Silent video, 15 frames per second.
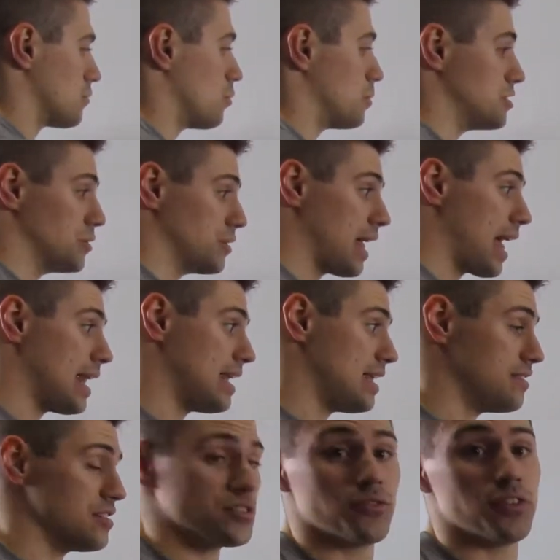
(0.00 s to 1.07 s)
We'll be doing that in
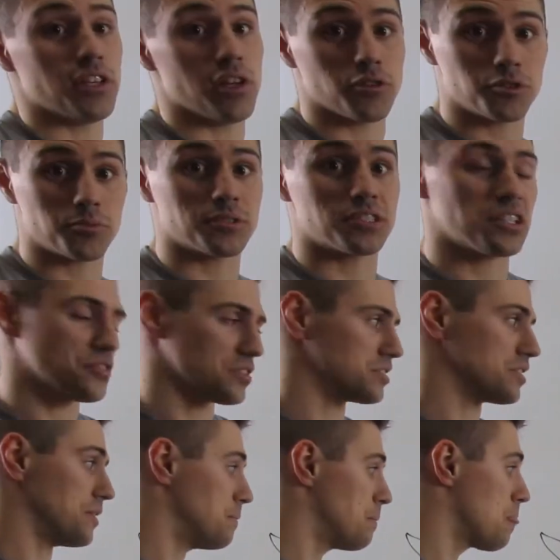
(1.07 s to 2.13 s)
this video specifically.